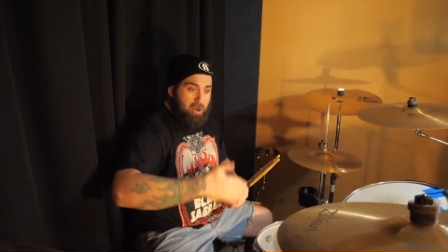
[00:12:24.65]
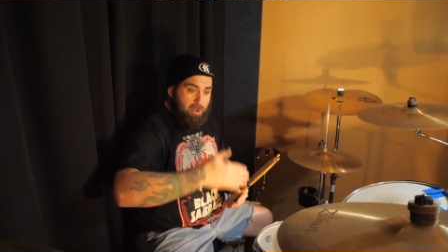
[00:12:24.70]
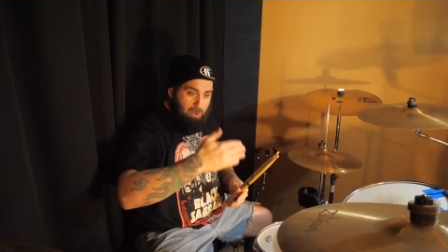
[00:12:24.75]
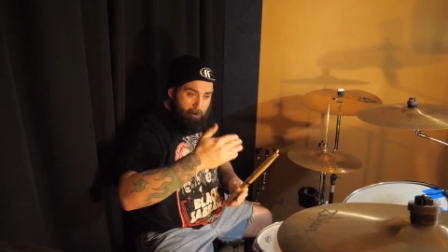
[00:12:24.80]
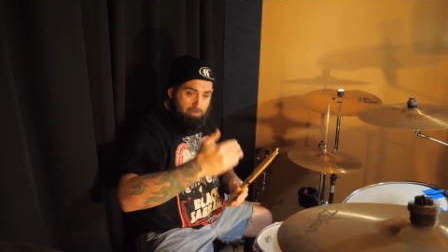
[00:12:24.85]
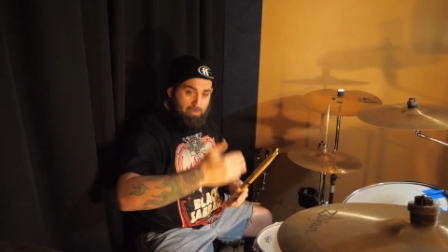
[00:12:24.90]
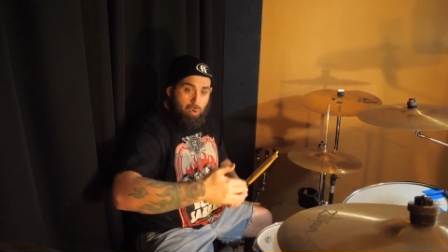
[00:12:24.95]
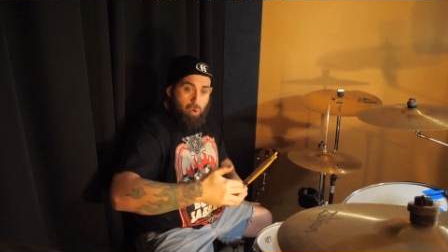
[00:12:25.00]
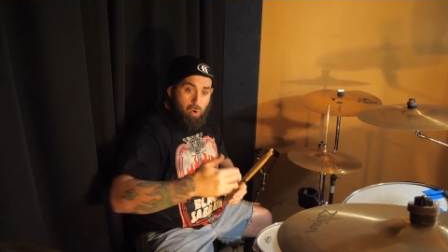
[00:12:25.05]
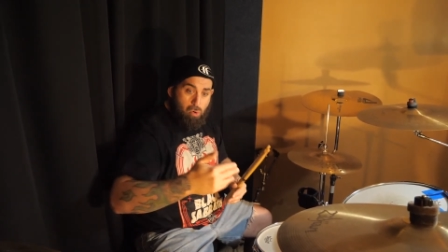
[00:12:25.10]

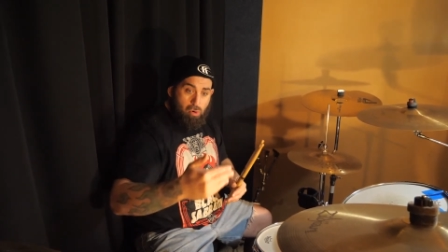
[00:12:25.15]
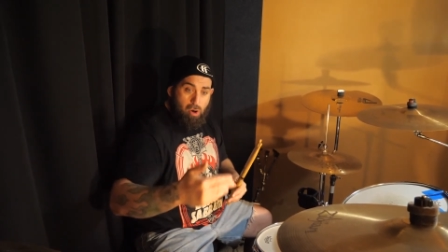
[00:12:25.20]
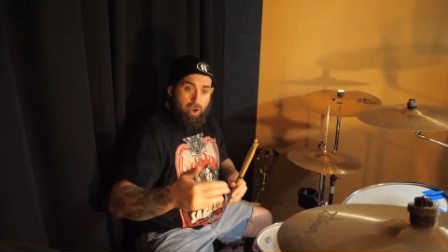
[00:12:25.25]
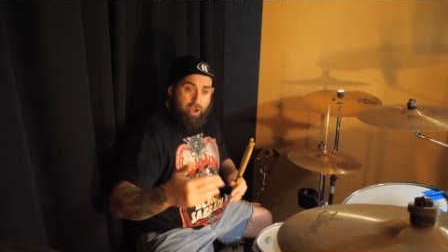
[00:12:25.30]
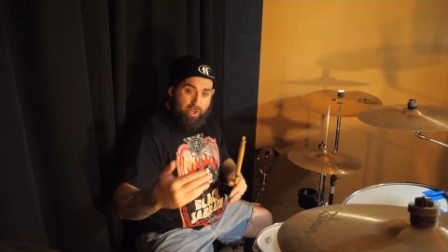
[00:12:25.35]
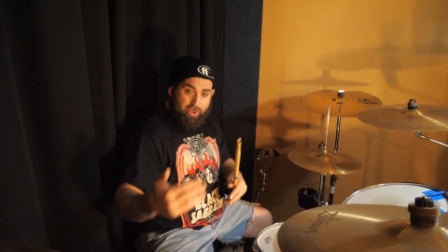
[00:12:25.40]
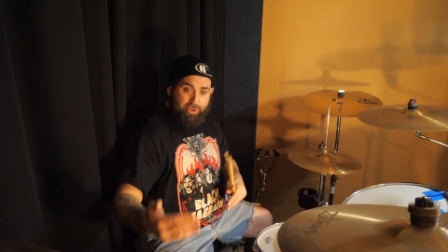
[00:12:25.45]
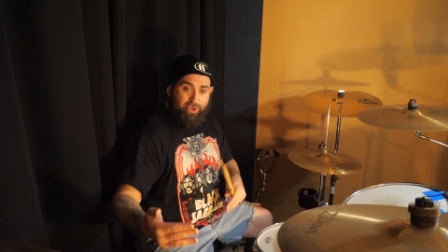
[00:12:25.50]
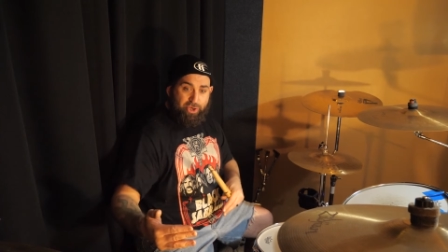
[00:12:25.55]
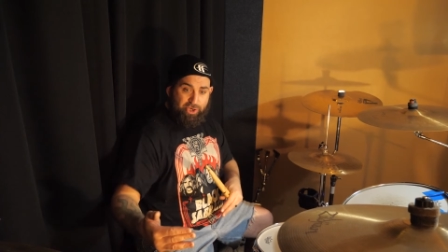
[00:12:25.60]
the more I
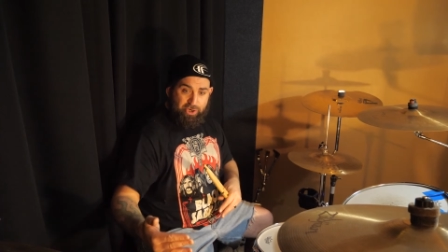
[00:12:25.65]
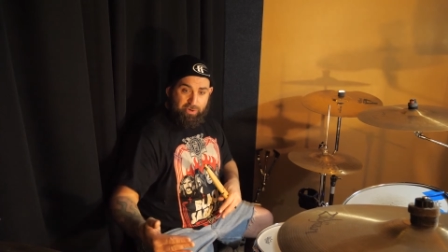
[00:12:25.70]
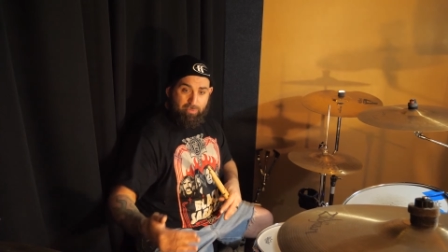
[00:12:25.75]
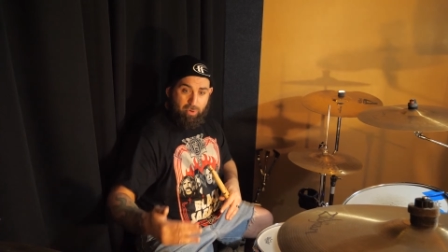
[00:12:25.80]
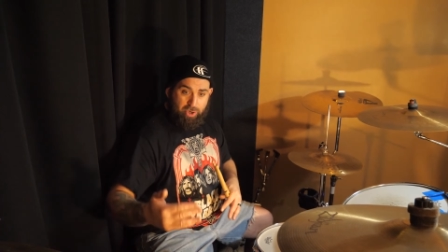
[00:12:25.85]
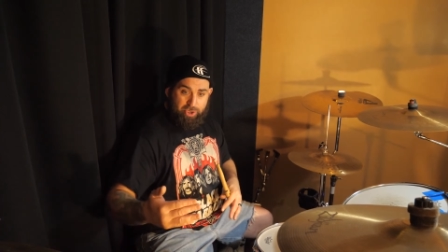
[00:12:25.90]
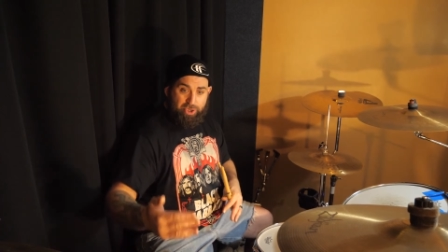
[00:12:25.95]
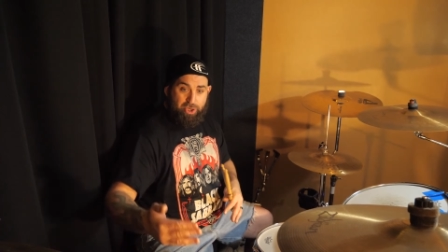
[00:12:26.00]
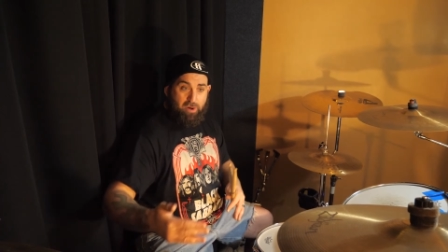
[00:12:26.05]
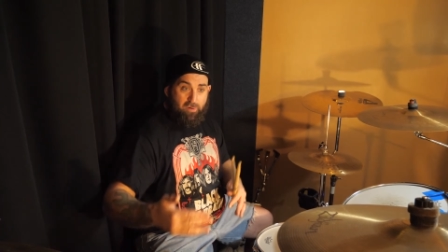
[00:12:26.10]
condition
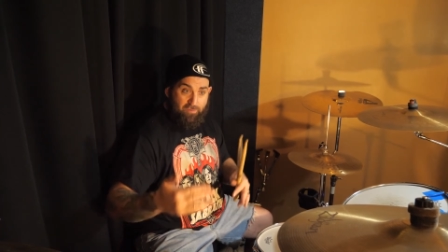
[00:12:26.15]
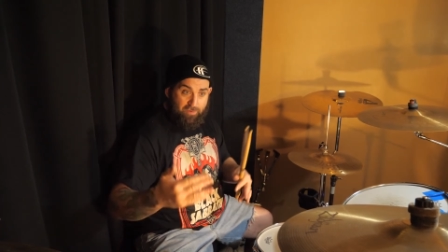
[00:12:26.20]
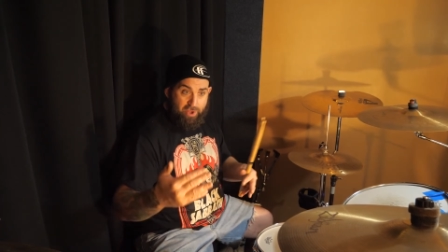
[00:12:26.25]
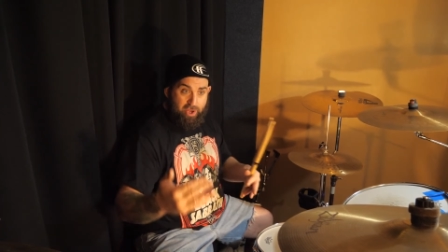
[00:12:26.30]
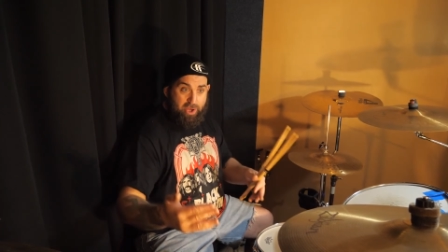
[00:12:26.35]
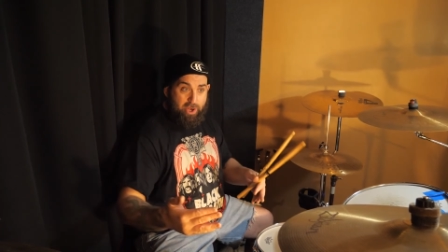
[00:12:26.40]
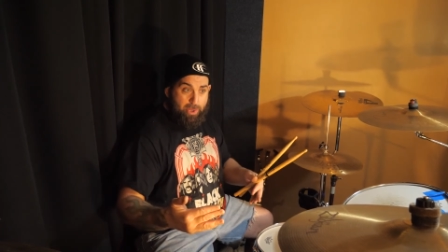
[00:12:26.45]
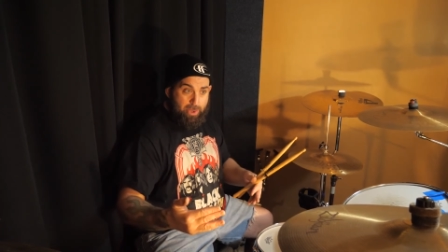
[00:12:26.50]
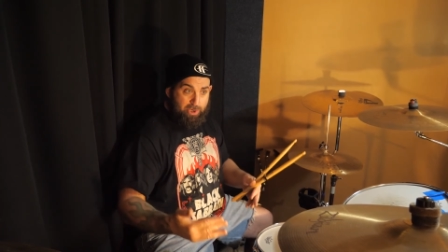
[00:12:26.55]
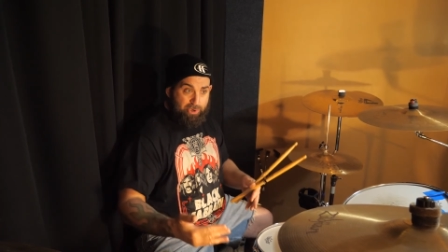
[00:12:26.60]
myself to
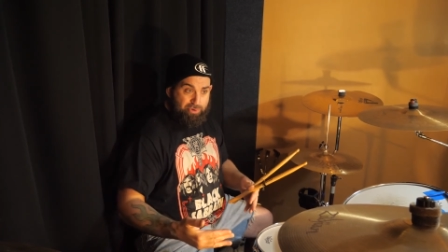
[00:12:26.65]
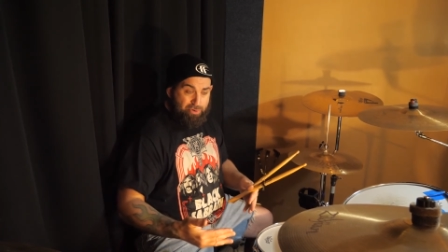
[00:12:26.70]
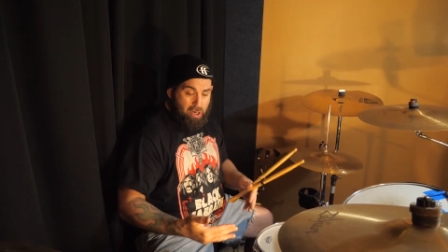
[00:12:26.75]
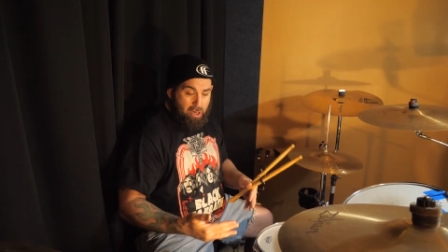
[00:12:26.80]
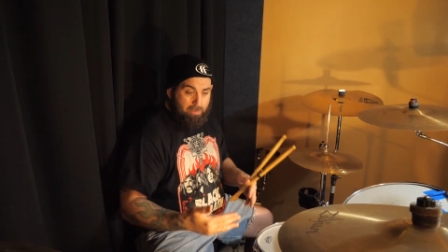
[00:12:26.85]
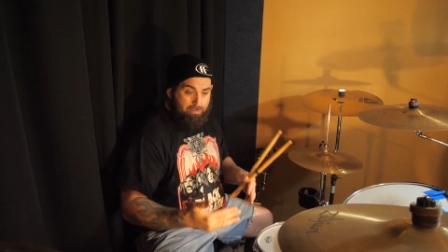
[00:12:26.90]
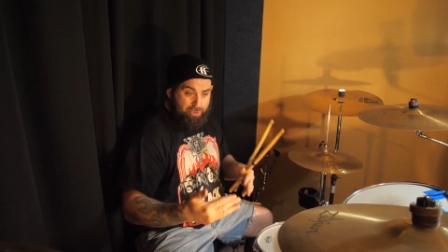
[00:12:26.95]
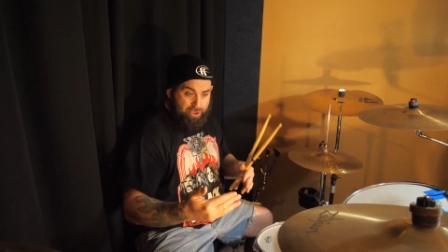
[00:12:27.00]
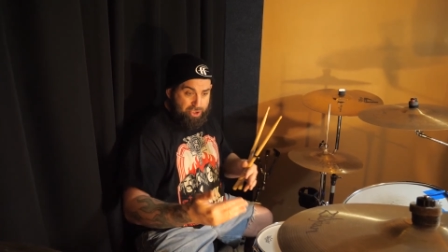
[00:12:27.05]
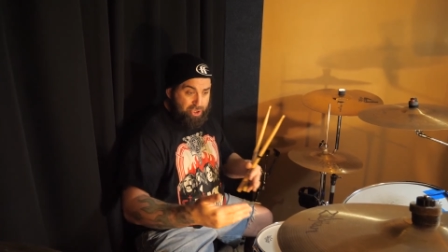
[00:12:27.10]
hitting the
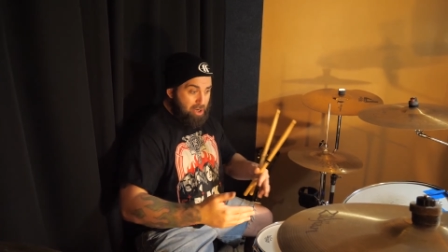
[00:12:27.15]
drums.